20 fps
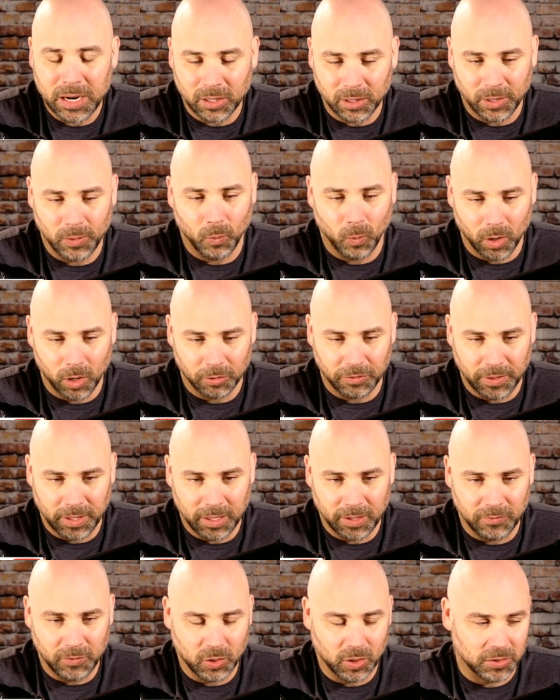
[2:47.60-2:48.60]
worth it
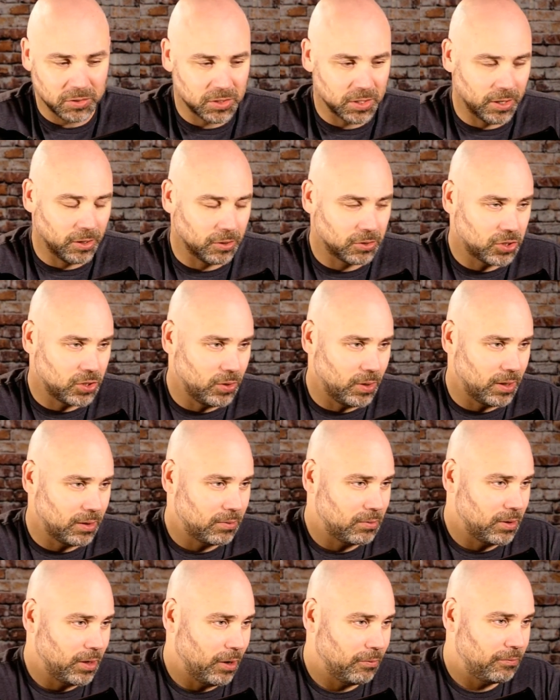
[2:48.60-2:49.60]
if you consider shooting,
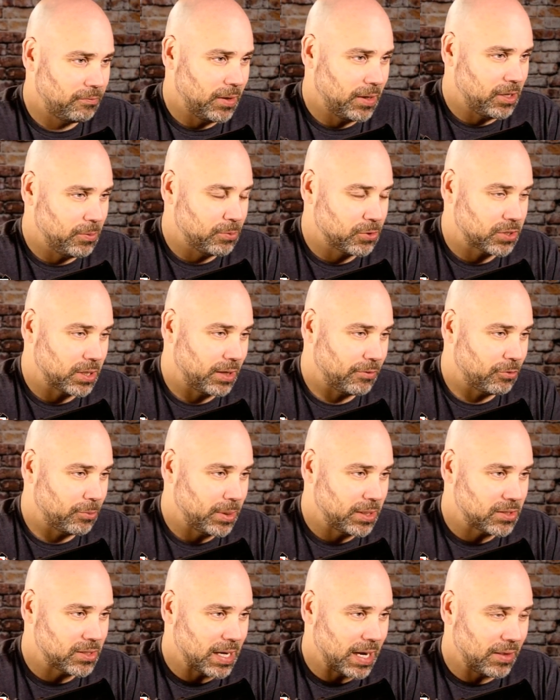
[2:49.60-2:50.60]
you know, 50% from
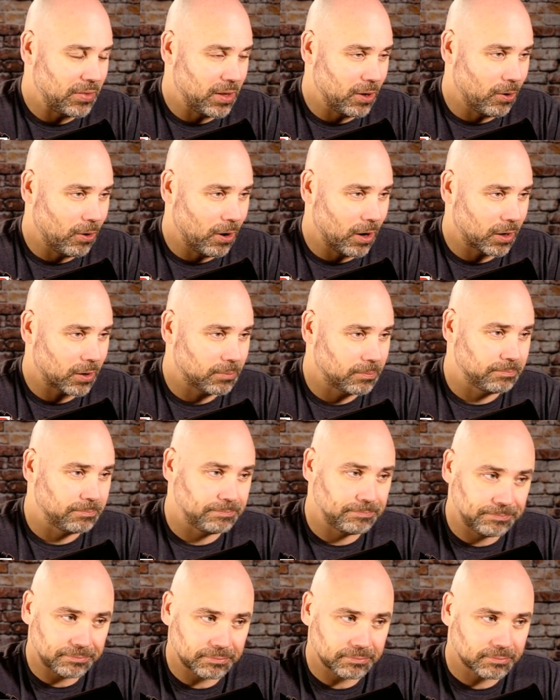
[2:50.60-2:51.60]
inside the arc.
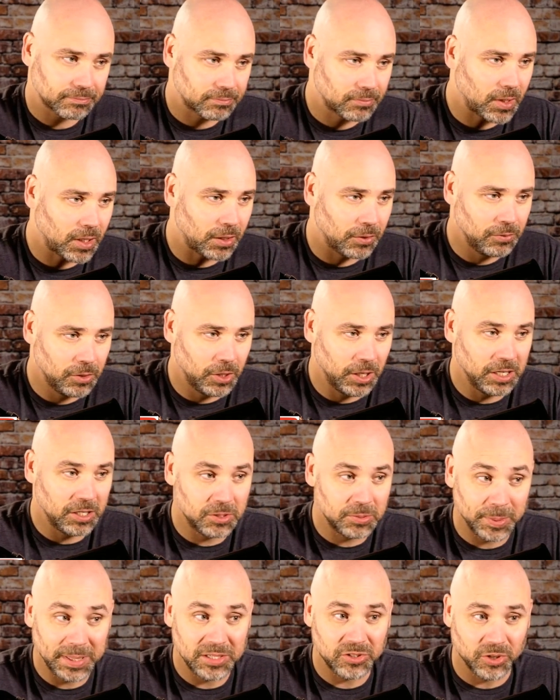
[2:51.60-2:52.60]
You need to
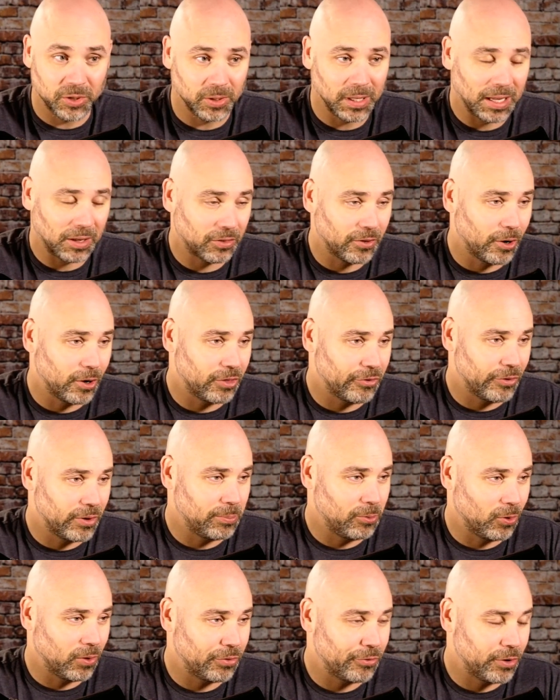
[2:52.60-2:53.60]
be shooting like
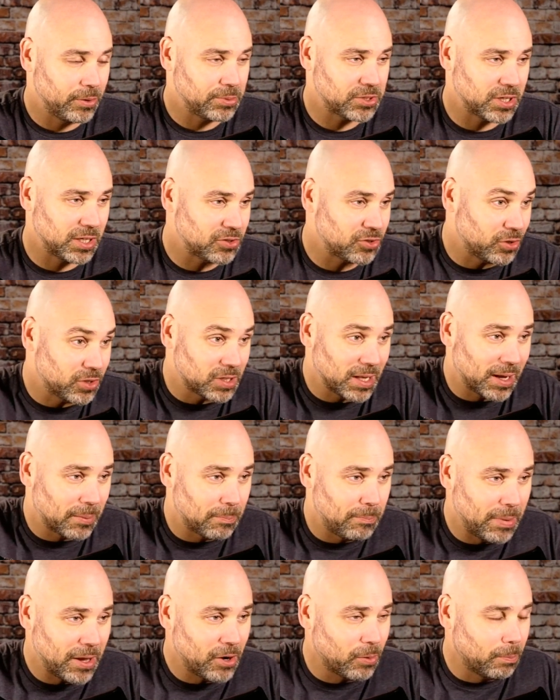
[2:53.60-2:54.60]
33.3%. So it's like
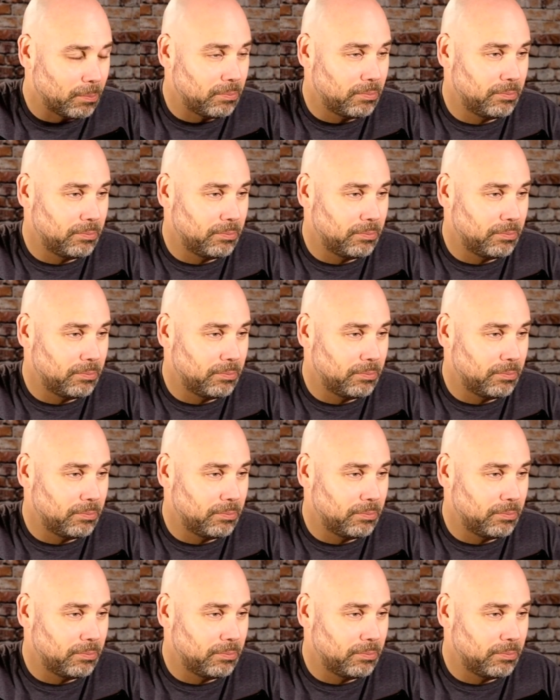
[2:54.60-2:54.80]
barely